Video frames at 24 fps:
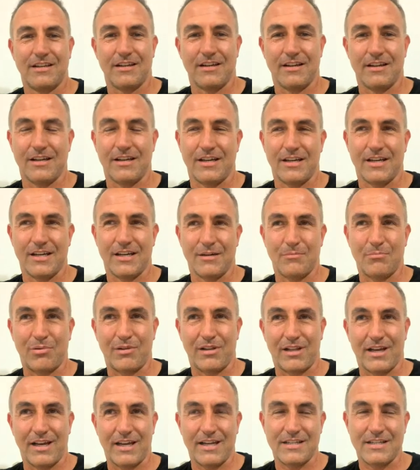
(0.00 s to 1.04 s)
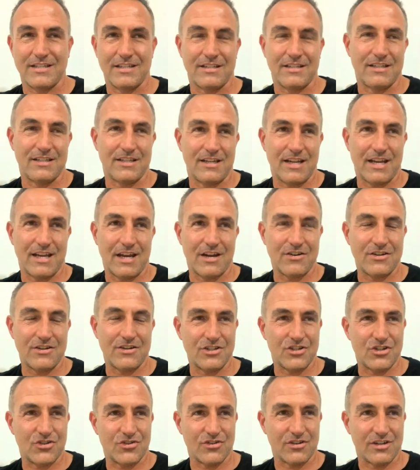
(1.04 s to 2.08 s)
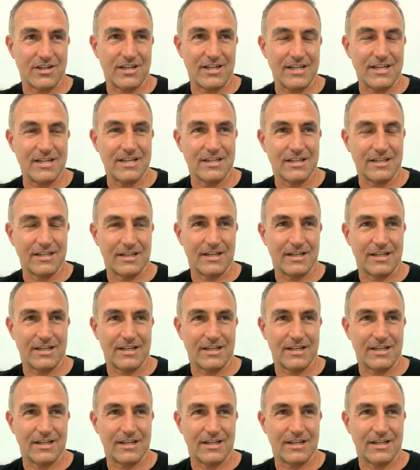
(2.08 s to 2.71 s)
players in our industry.